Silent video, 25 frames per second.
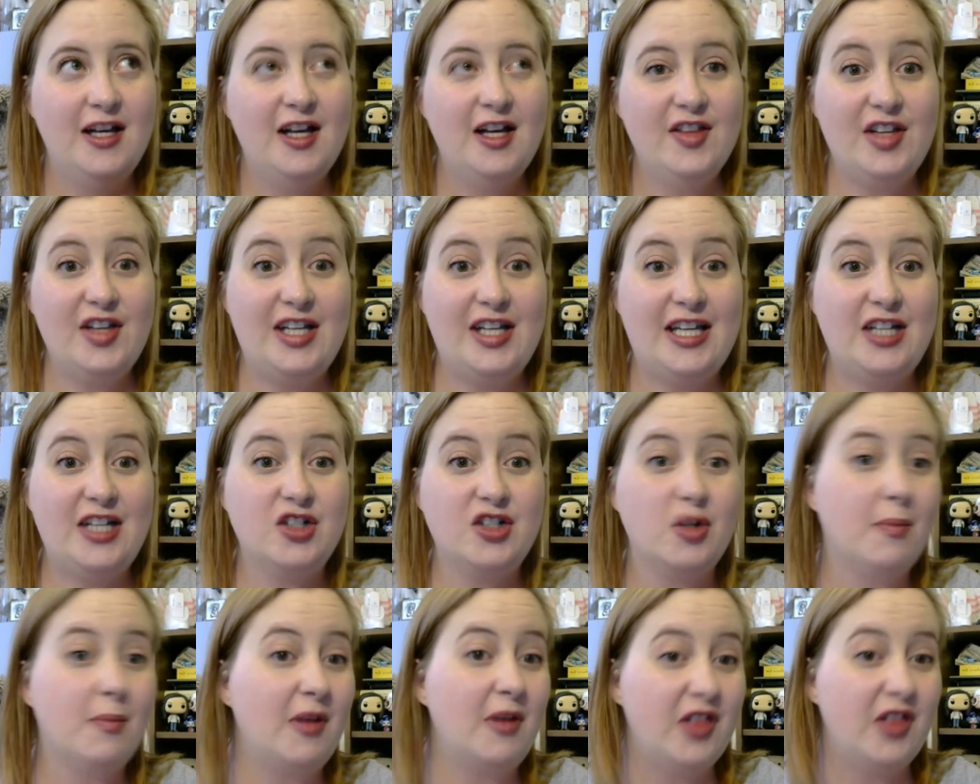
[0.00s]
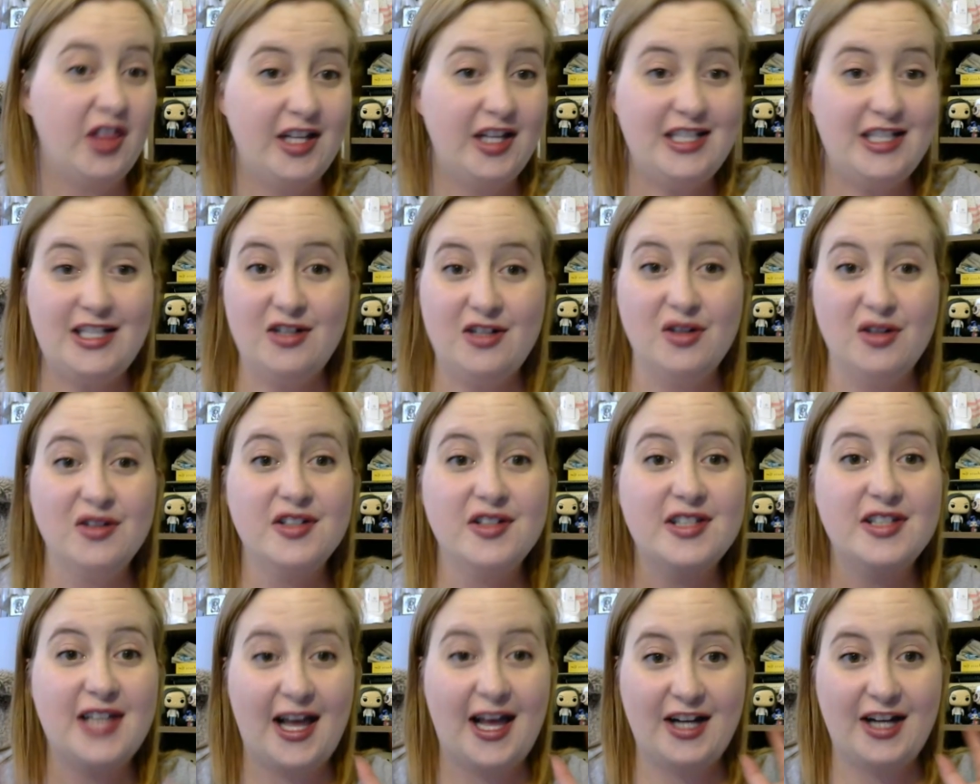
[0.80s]
the Kindle monthly
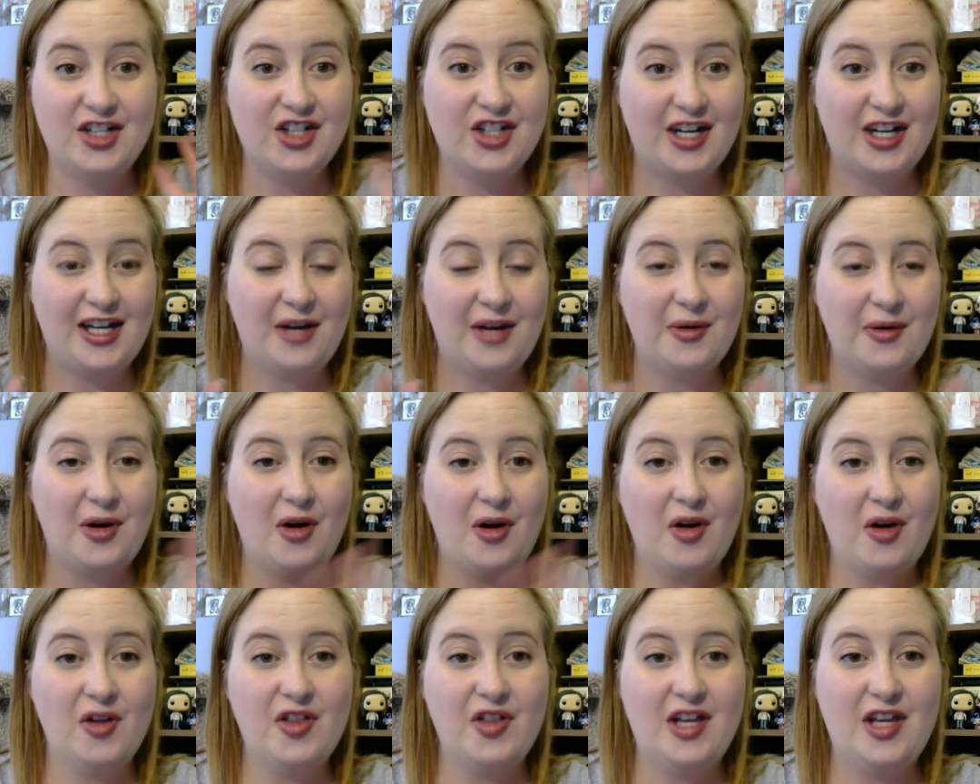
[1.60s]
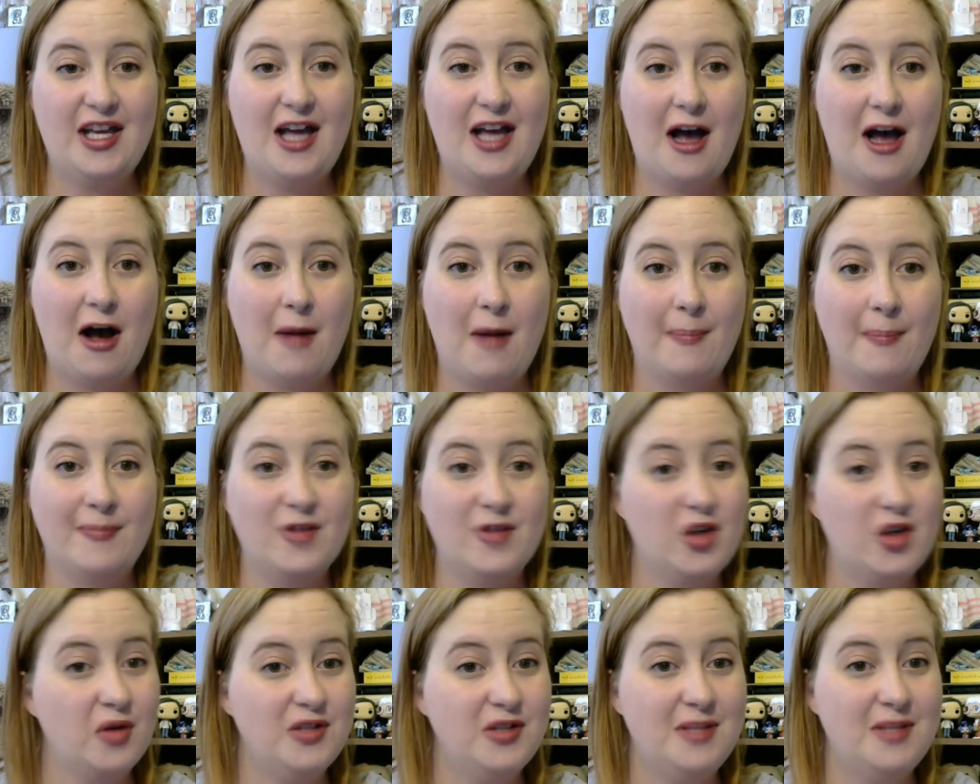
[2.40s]
deals, and check out all the um,
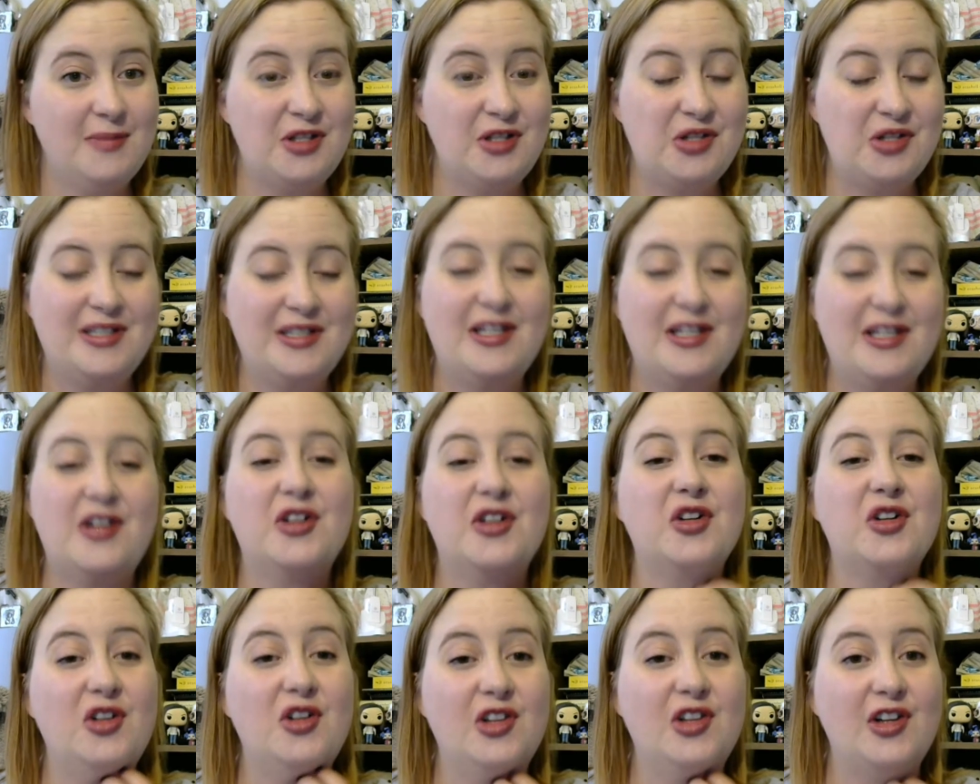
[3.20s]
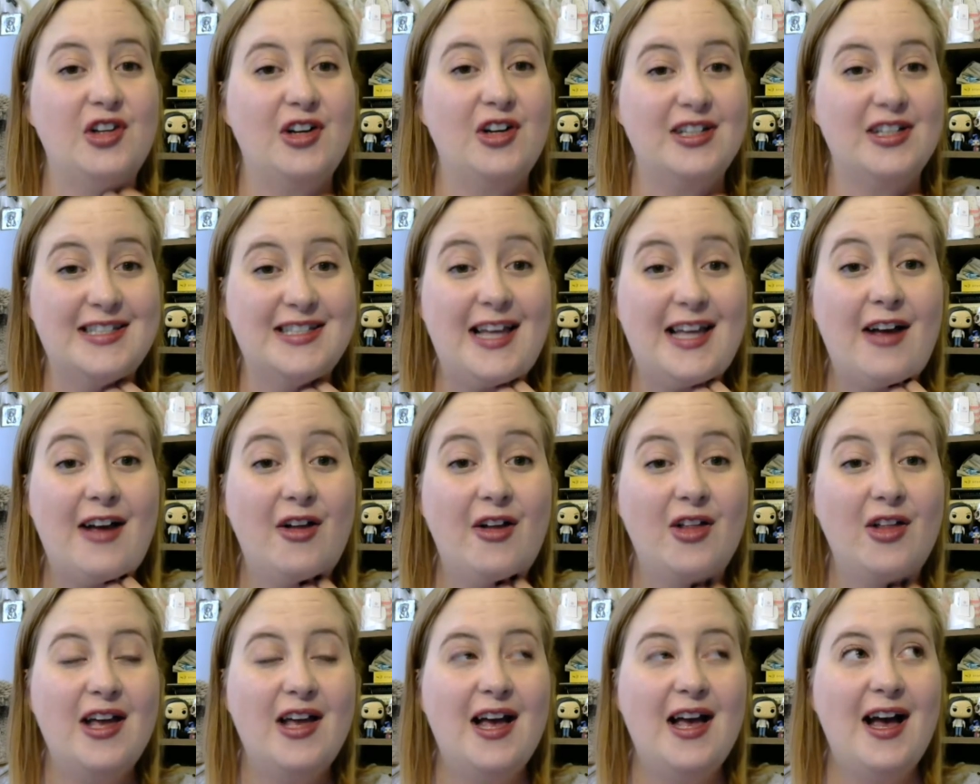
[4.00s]
cozy mysteries that are currently on
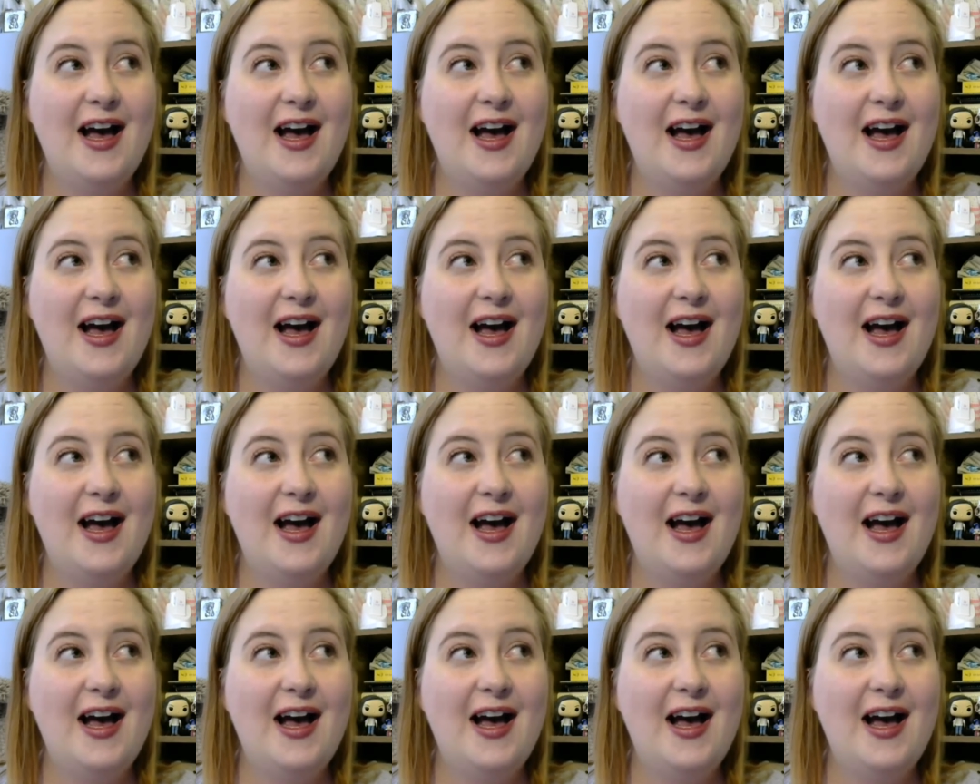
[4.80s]
sale.